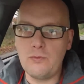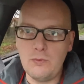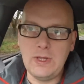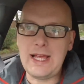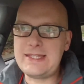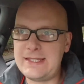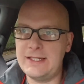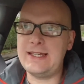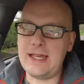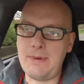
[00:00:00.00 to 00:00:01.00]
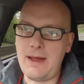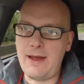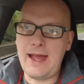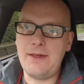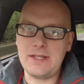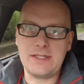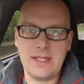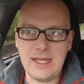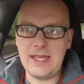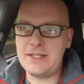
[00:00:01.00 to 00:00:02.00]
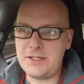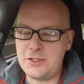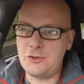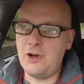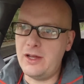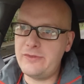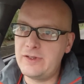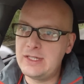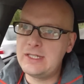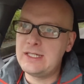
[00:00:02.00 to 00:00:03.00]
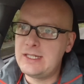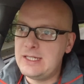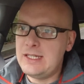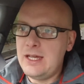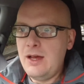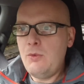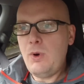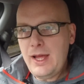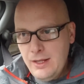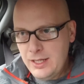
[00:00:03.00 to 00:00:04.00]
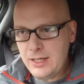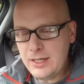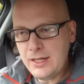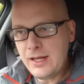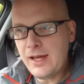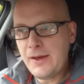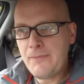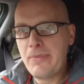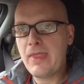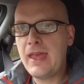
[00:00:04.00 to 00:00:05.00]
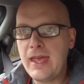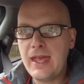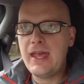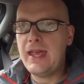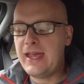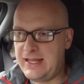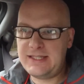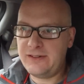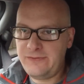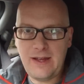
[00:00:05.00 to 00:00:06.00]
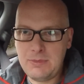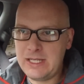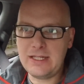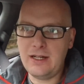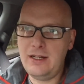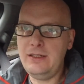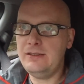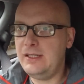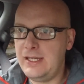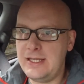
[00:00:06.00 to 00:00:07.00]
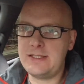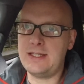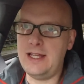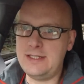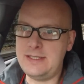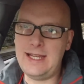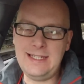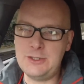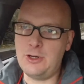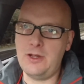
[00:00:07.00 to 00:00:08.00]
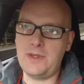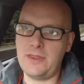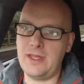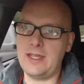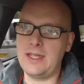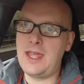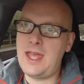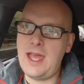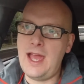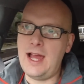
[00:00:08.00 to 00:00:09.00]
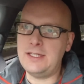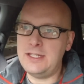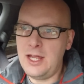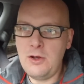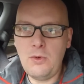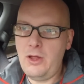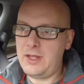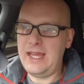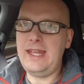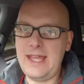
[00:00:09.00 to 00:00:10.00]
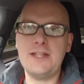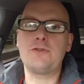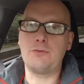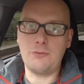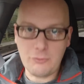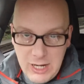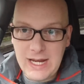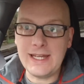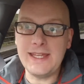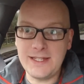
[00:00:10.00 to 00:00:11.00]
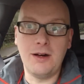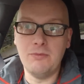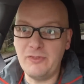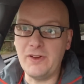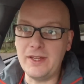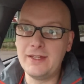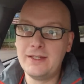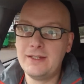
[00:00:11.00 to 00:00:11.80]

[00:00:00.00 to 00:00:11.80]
let's think about how this thing is to drive. Well, it's a family car, it's a daily driving thing, and you know what? It is really comfy.